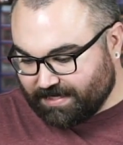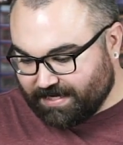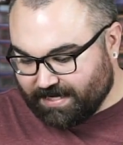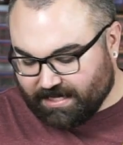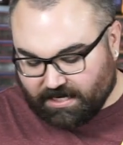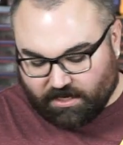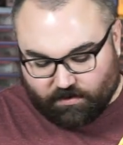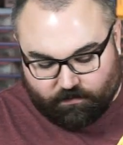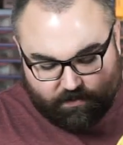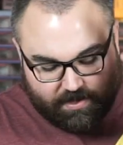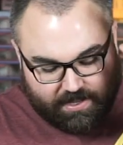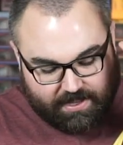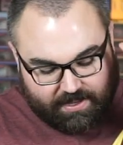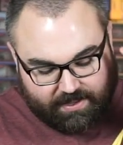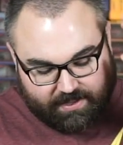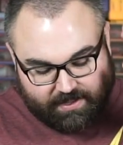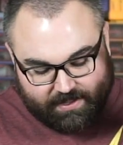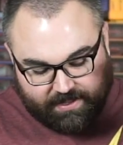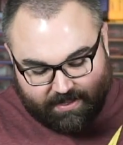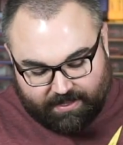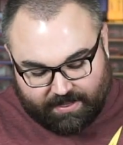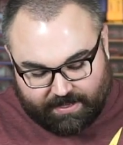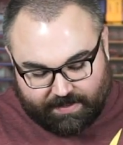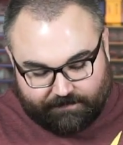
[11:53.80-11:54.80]
Anyway,
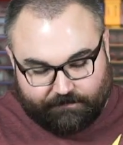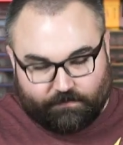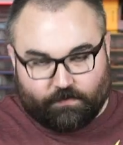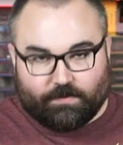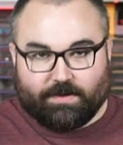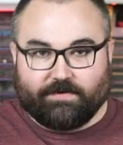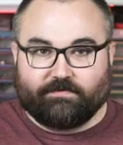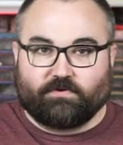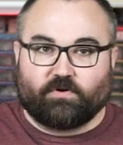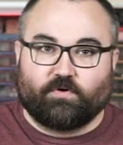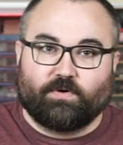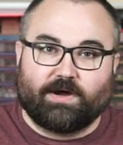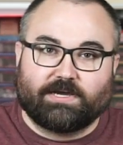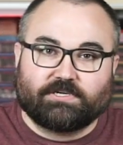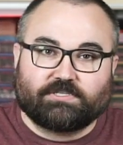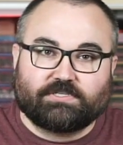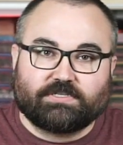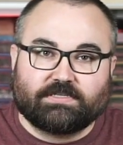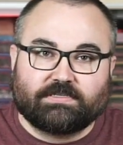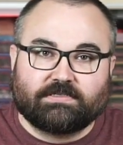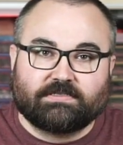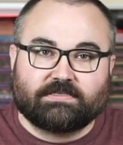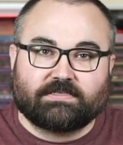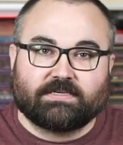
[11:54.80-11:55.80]
if you have
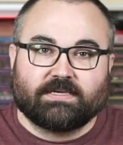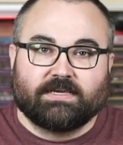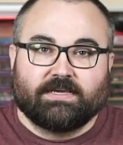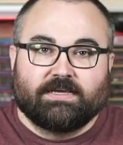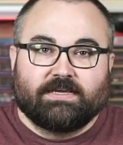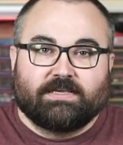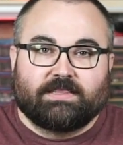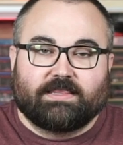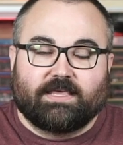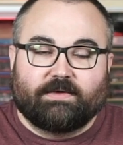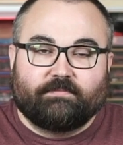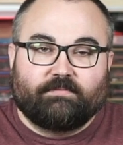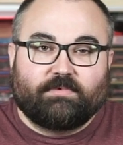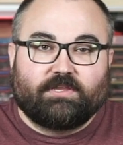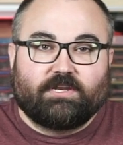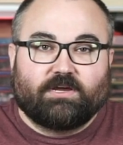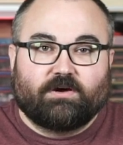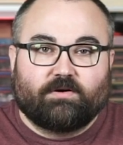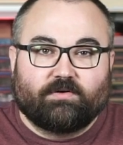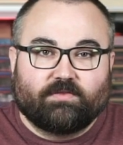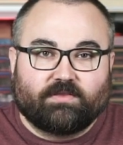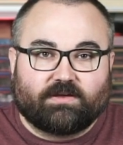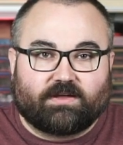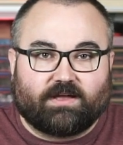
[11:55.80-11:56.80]
questions, let me
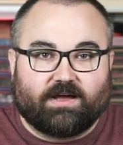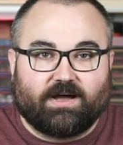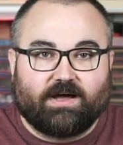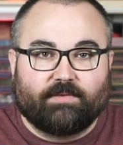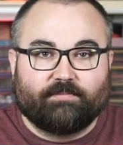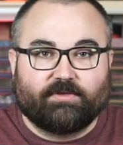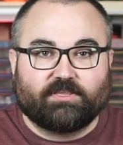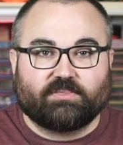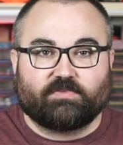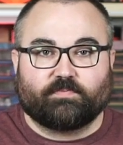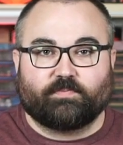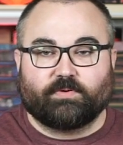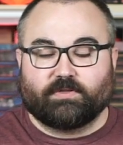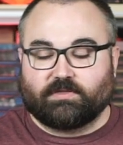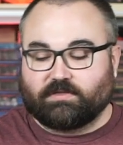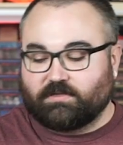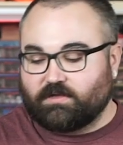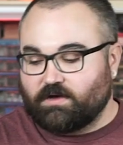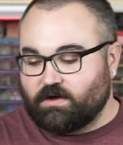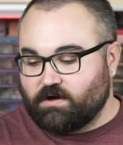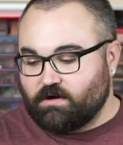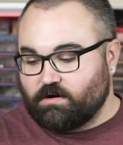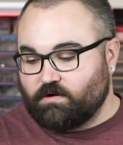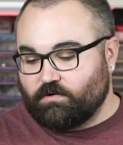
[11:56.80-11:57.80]
know in the comments
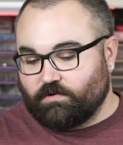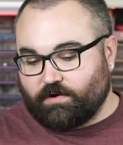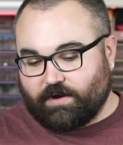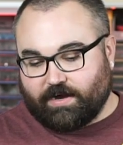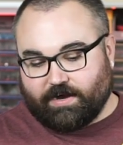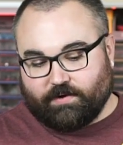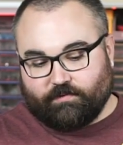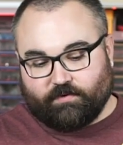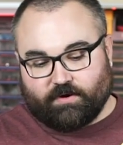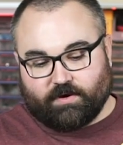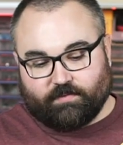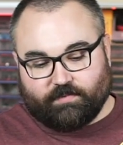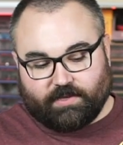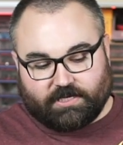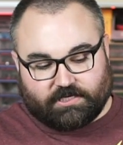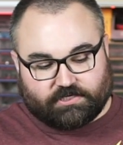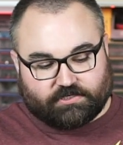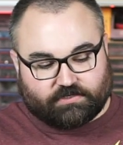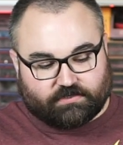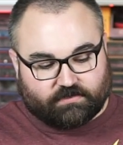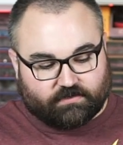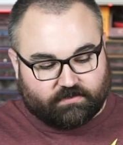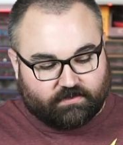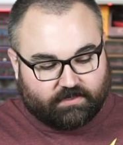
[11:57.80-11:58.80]
below. I want to make
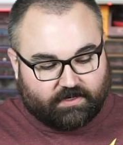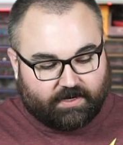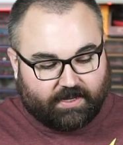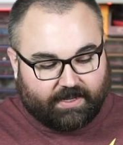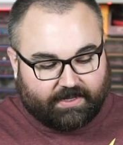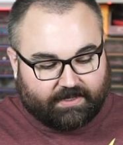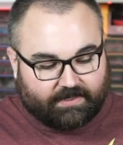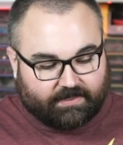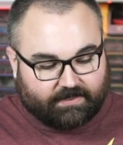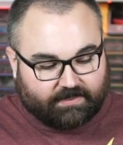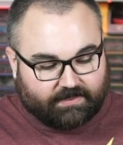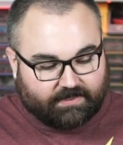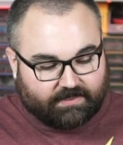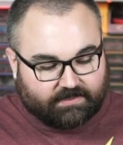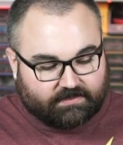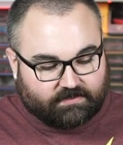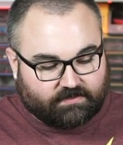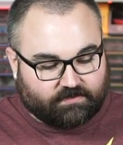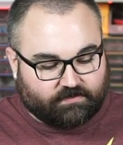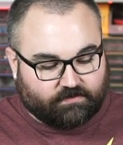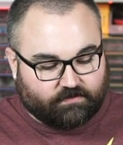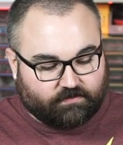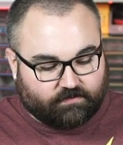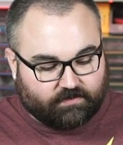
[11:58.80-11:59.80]
sure that I can get
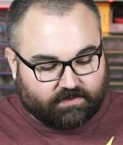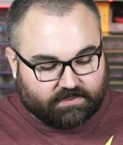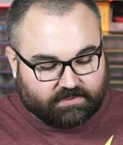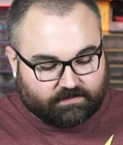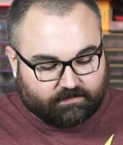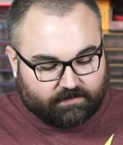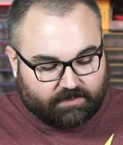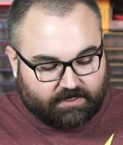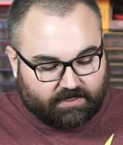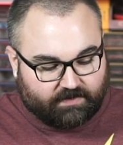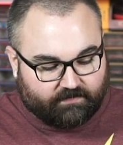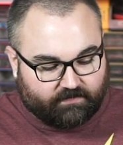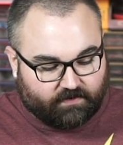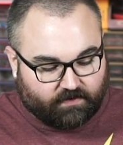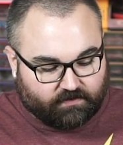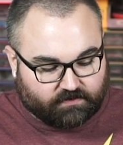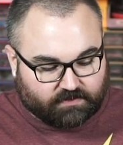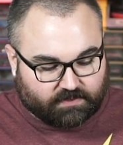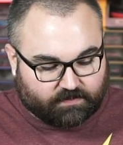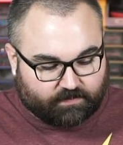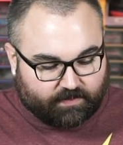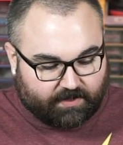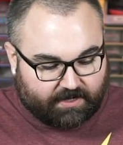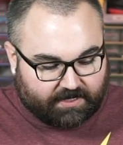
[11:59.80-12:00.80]
to as many of
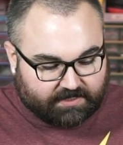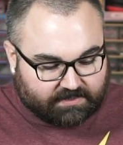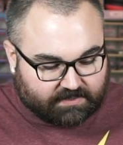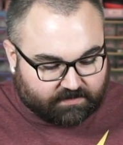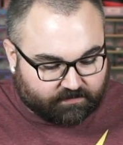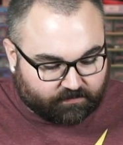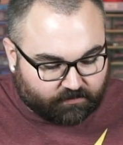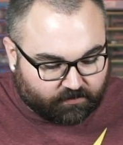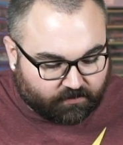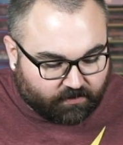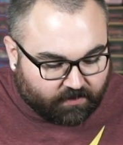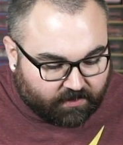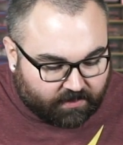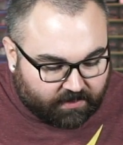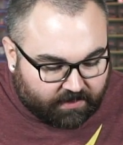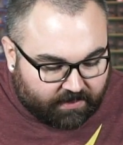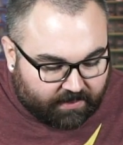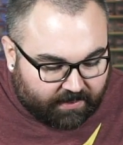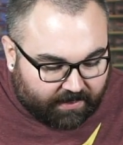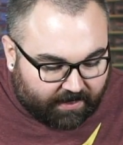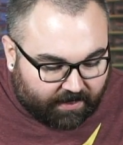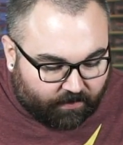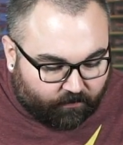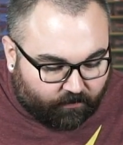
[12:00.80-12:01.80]
those as possible.
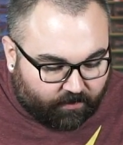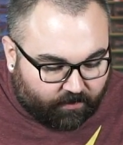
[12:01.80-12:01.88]
I